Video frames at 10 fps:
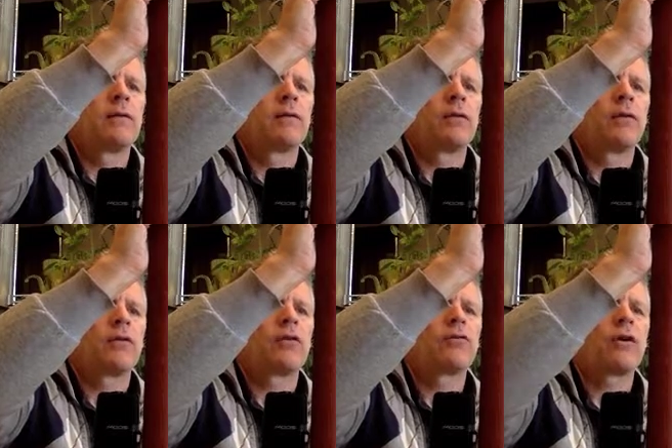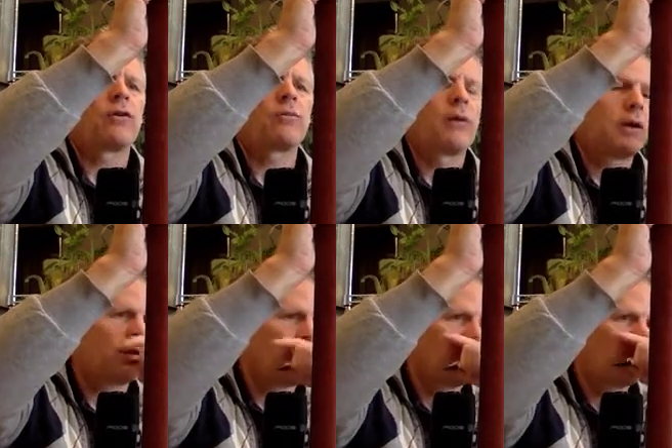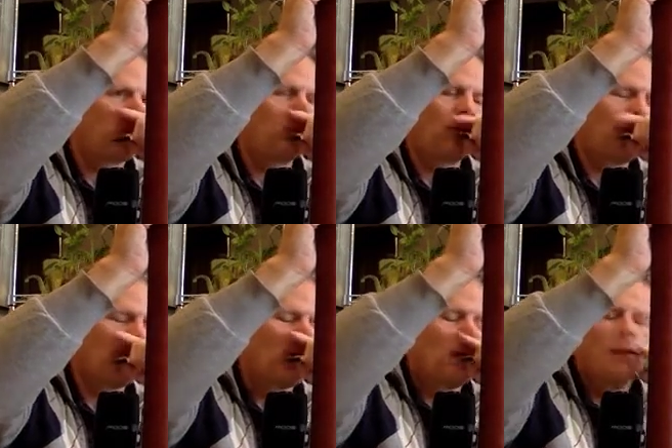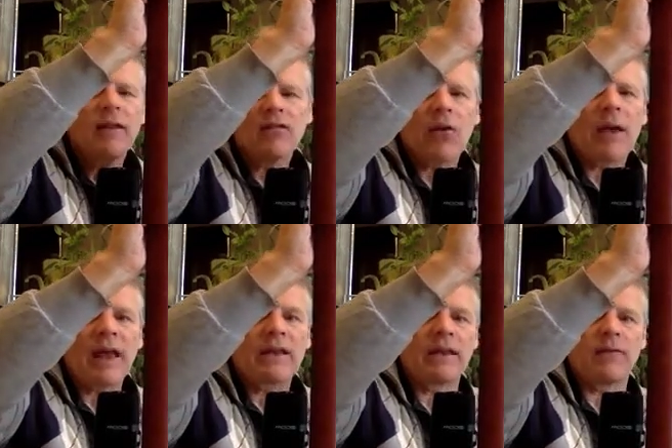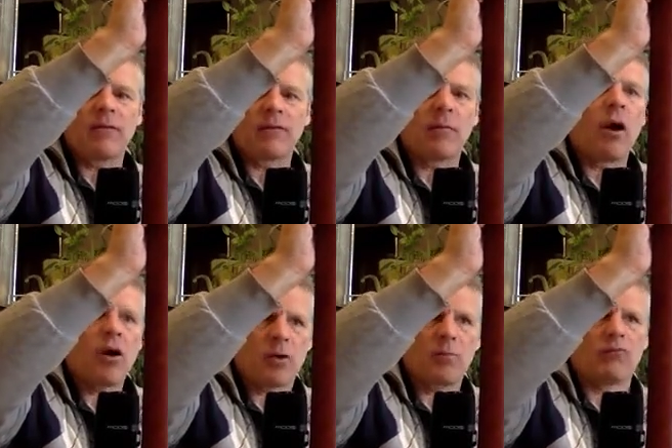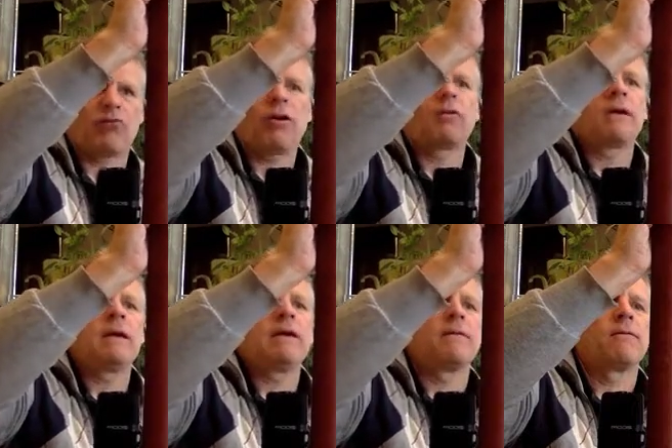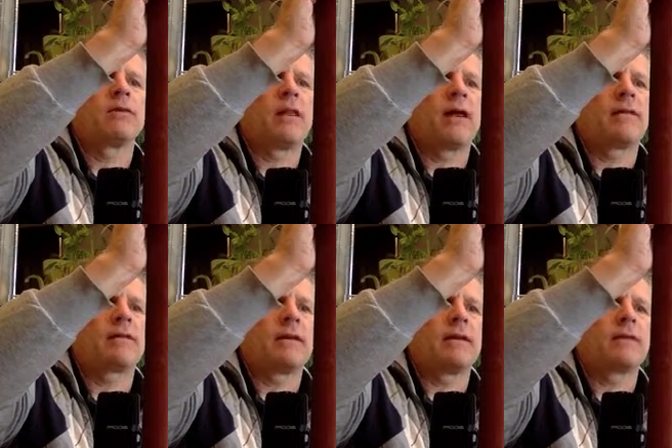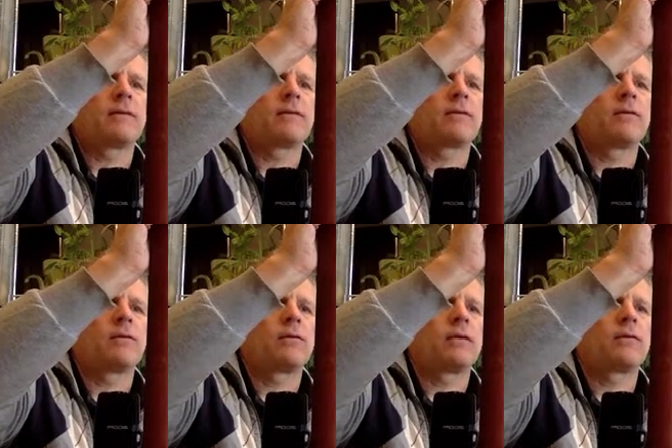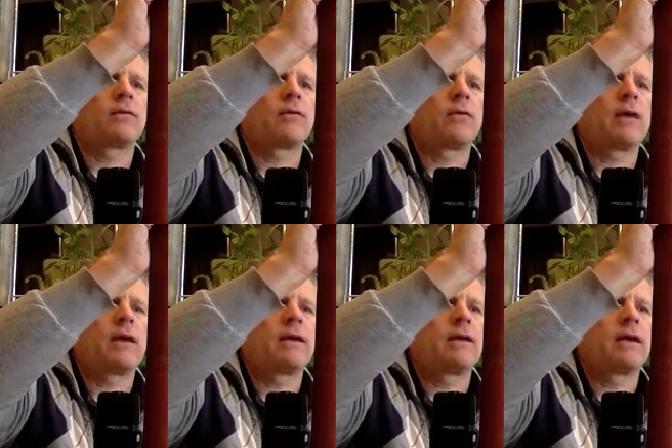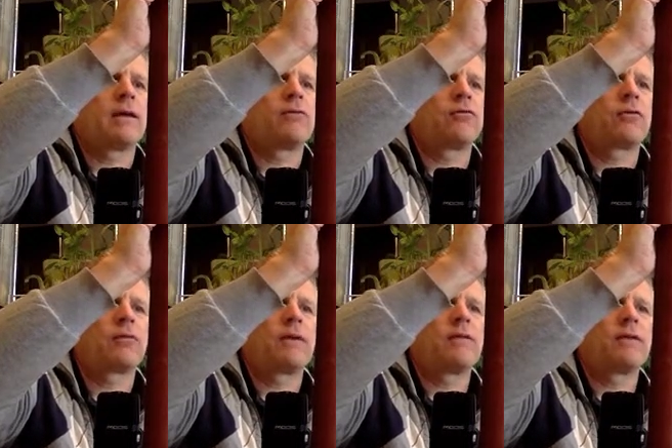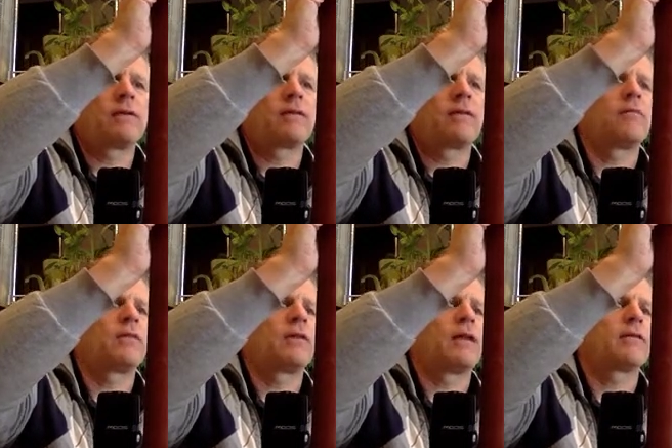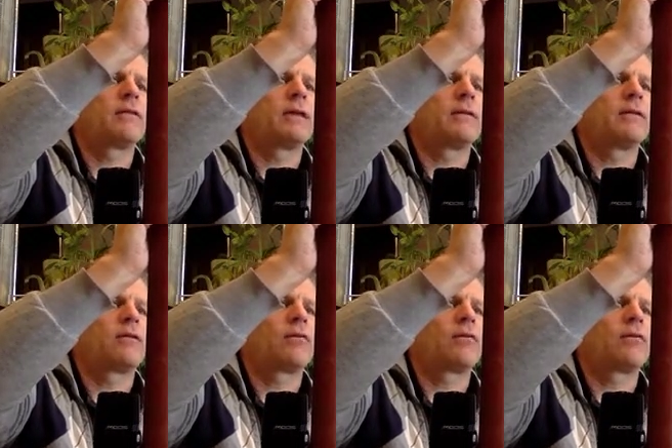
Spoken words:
So here's our charged particle with charge q. Let's go ahead and give it some arbitrary velocity. So let's go ahead and just give it some velocity in this